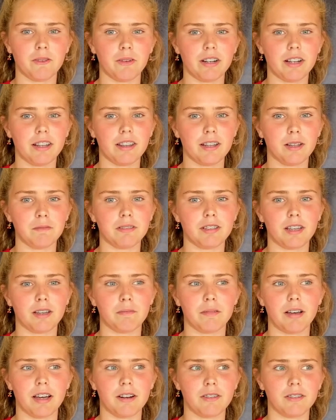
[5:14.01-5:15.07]
winning lip sync
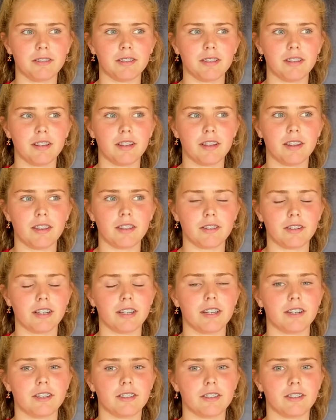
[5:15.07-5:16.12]
battles 3
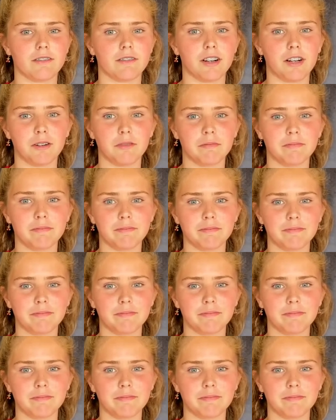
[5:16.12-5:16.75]
years in a row.